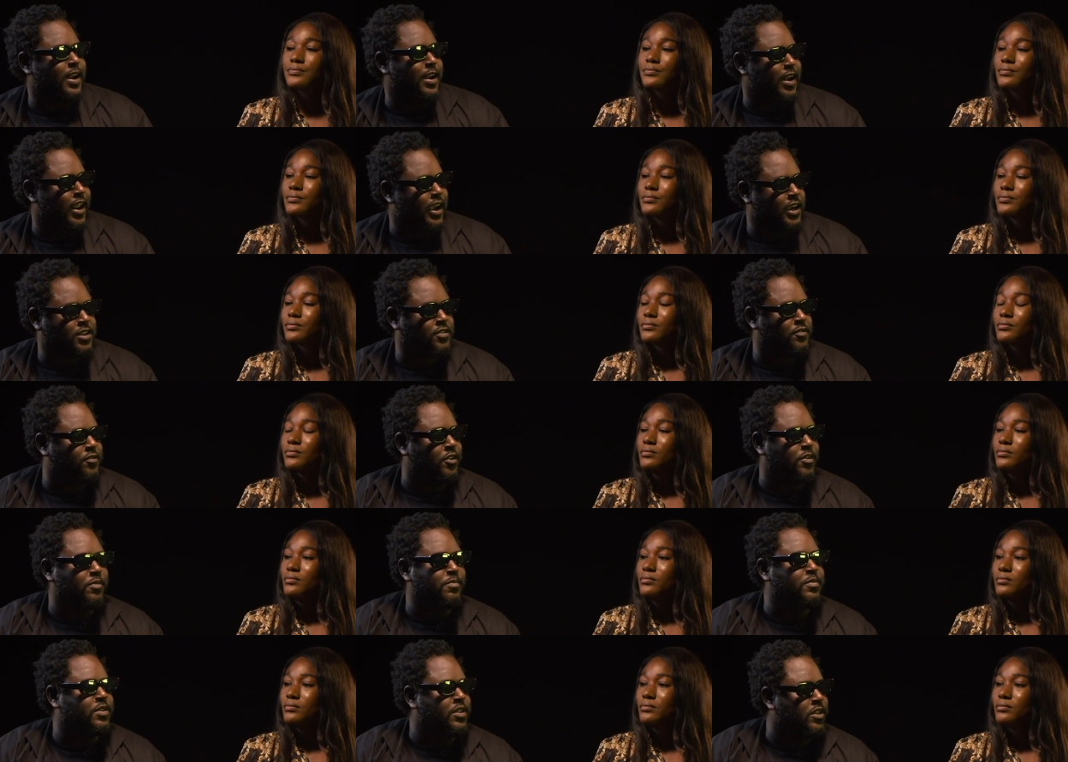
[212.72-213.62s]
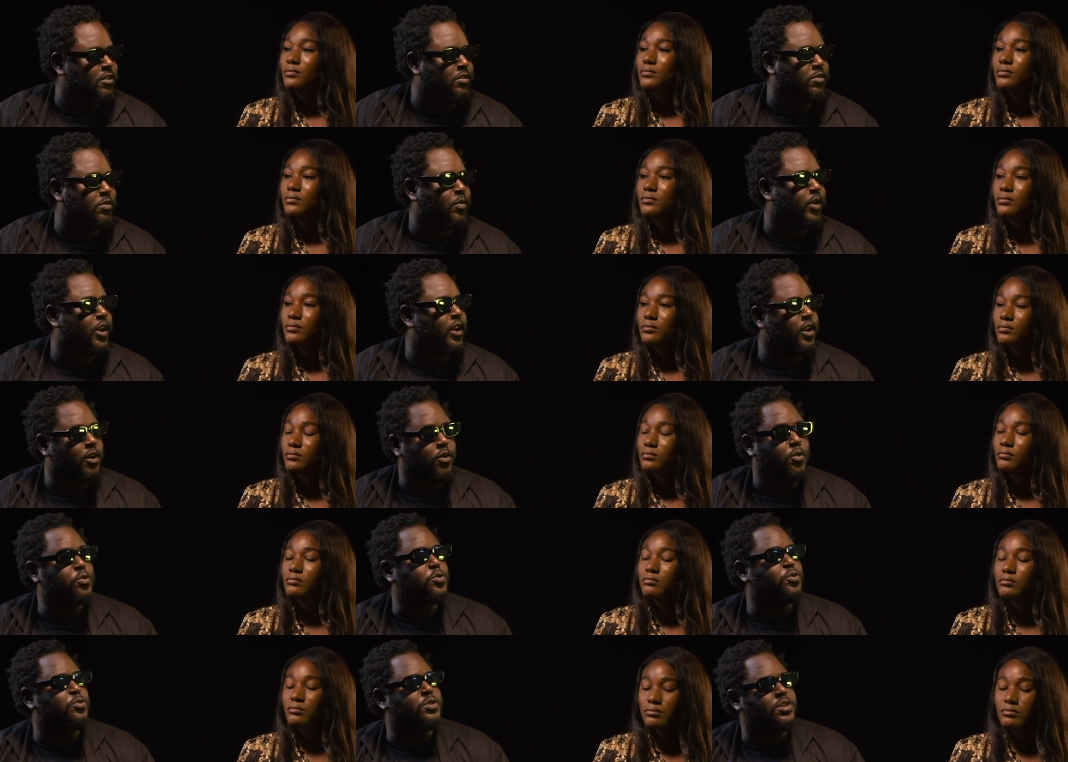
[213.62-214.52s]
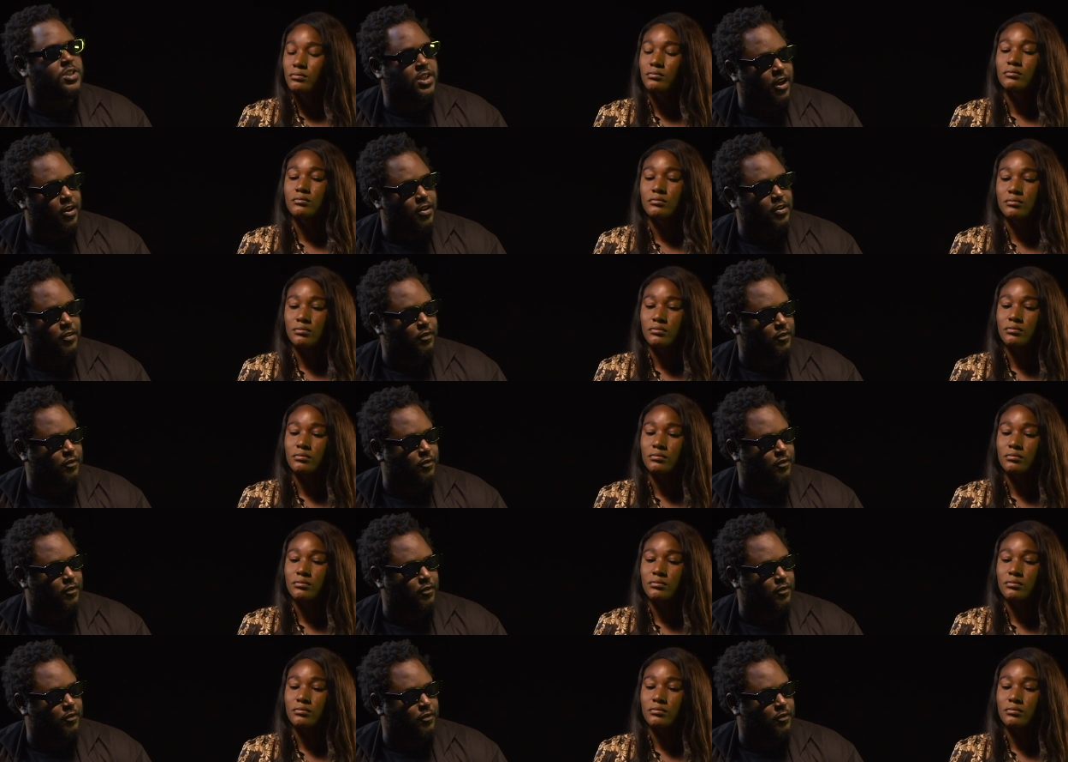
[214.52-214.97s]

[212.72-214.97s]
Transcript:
Speaker 1: their next film deal, where they go to sell